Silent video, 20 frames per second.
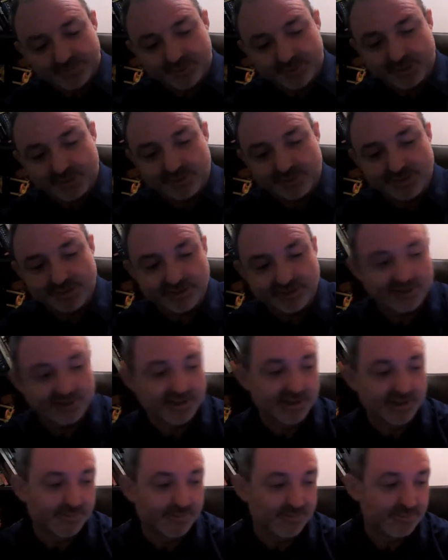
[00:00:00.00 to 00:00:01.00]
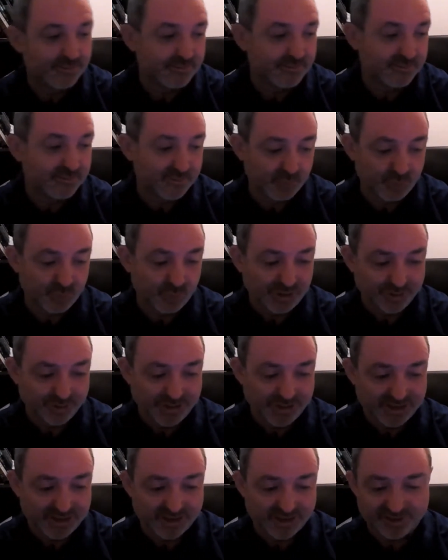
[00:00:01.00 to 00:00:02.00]
but you need a wheat
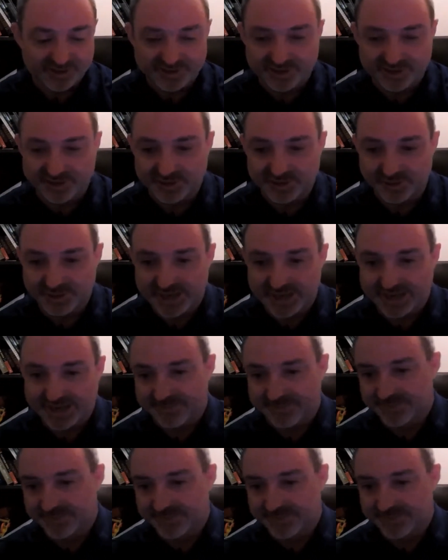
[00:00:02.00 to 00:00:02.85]
beer glass to do that.